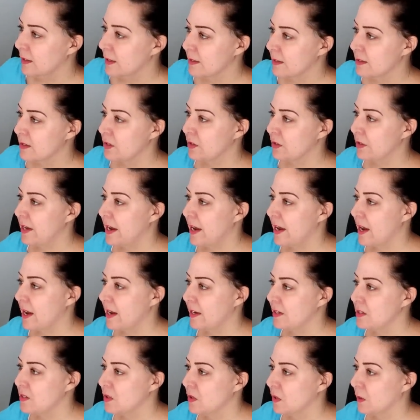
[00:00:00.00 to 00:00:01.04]
Yesterday
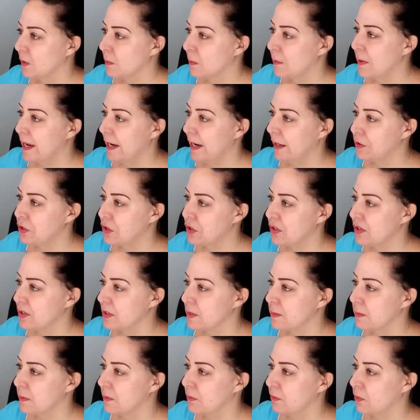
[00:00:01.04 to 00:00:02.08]
I took
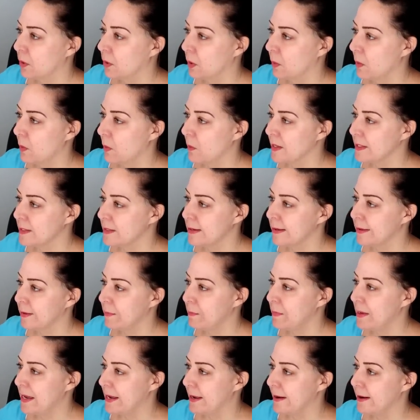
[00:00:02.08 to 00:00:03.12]
pictures before we went to the
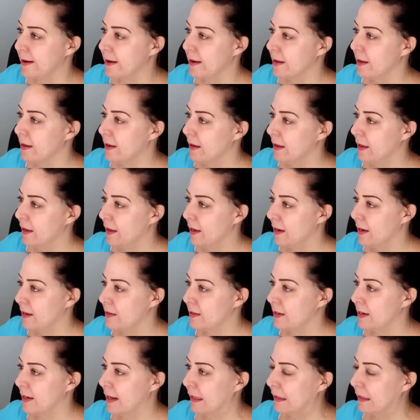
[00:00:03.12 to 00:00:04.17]
bin,
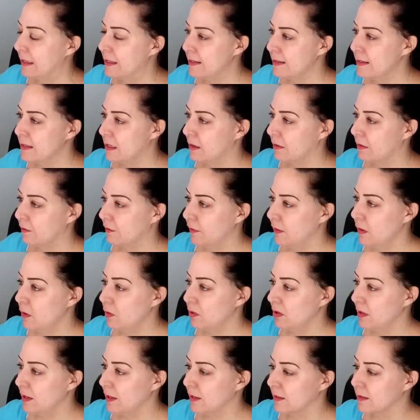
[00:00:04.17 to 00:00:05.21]
and then I listed a
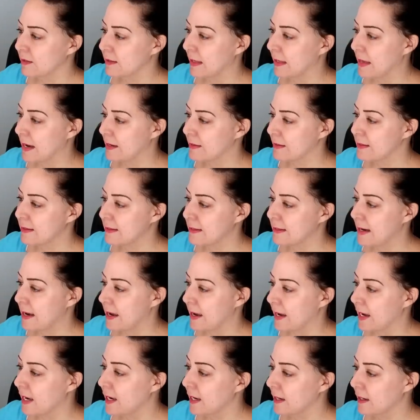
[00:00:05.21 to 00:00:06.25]
few things last
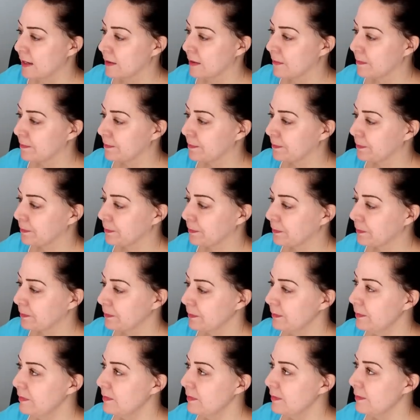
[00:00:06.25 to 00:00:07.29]
night,
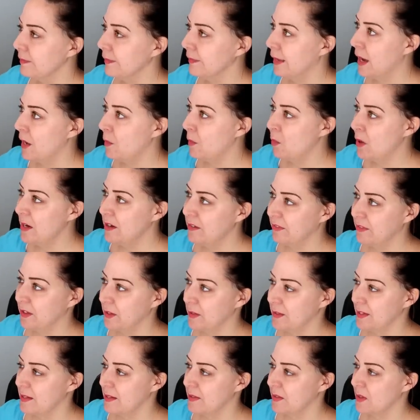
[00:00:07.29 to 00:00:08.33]
and one of
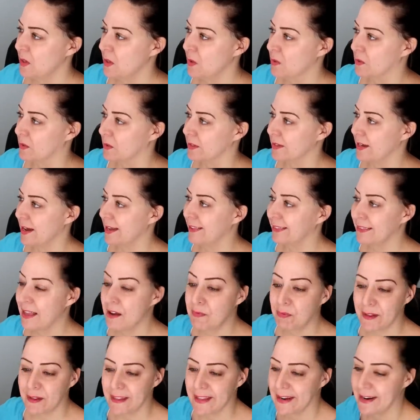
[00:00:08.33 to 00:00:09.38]
those has sold. I
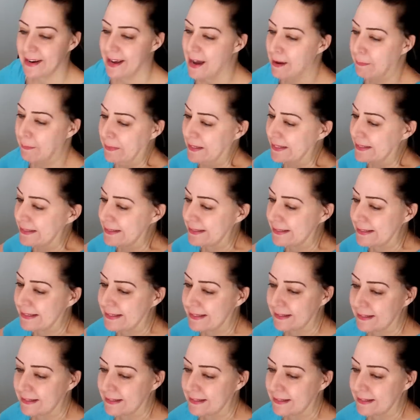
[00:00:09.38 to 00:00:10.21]
love when that happens.